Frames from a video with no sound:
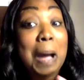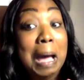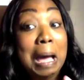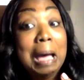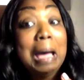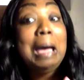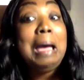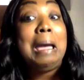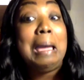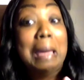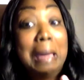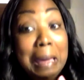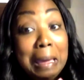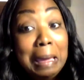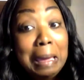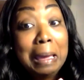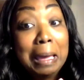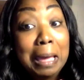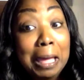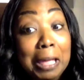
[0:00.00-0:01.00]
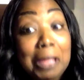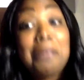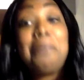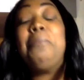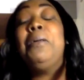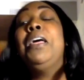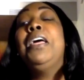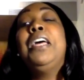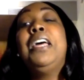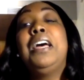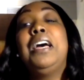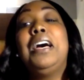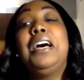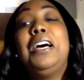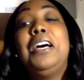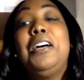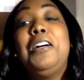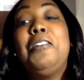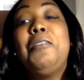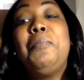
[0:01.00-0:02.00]
I
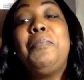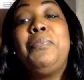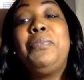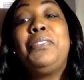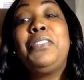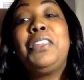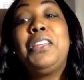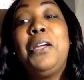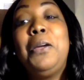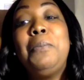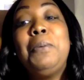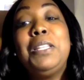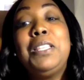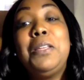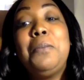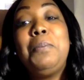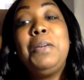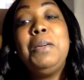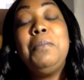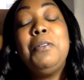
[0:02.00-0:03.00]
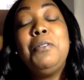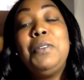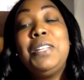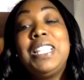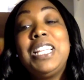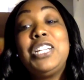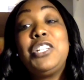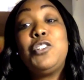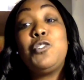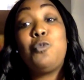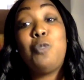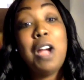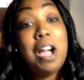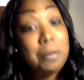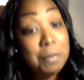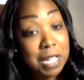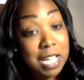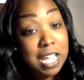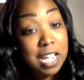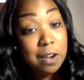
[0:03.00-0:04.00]
am. But the people with the
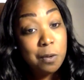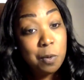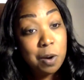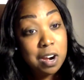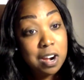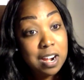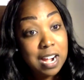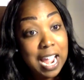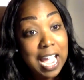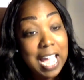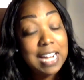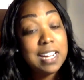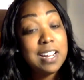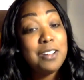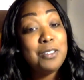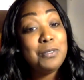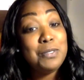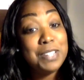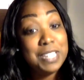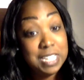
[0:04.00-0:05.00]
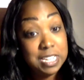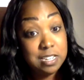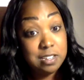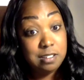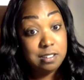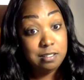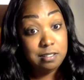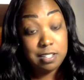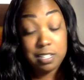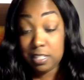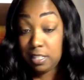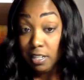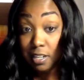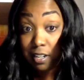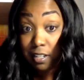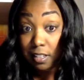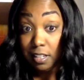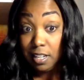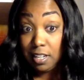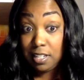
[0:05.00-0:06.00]
drama at work, I don't deal.
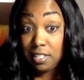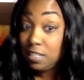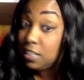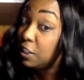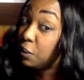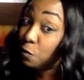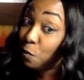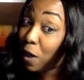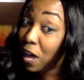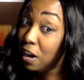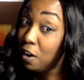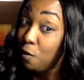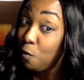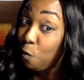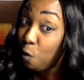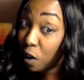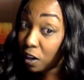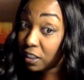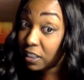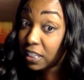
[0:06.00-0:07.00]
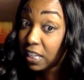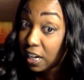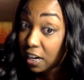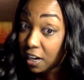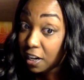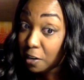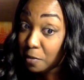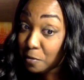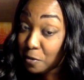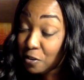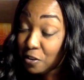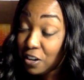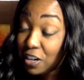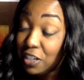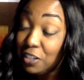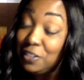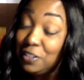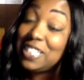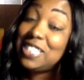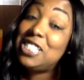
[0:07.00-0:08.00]
Clearly, is why I don't work there anymore.
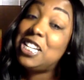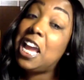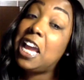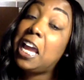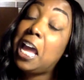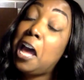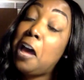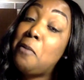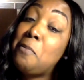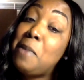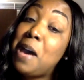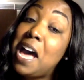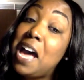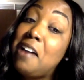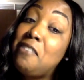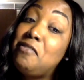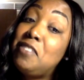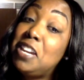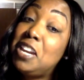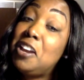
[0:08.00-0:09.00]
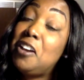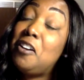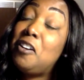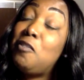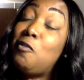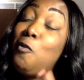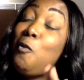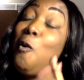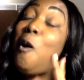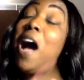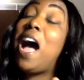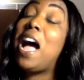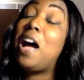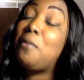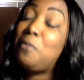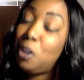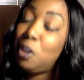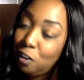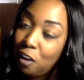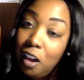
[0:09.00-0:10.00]
You can check out my video why
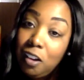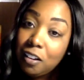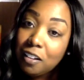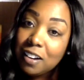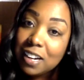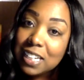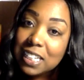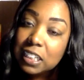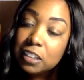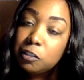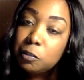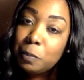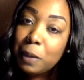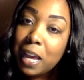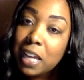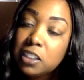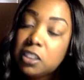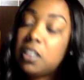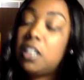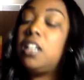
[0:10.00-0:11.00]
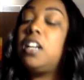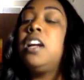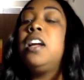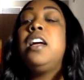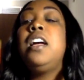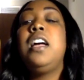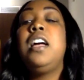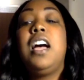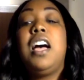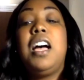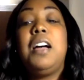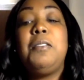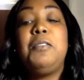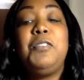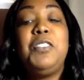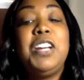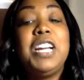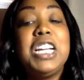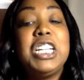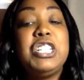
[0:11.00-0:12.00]
I'm no longer a dispatcher if
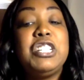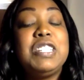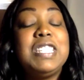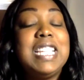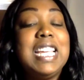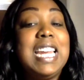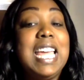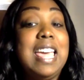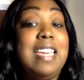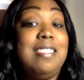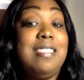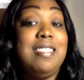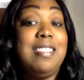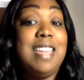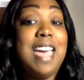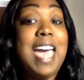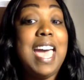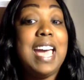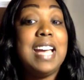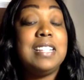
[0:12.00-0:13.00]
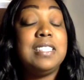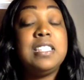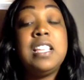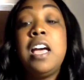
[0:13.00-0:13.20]
you're interested in that.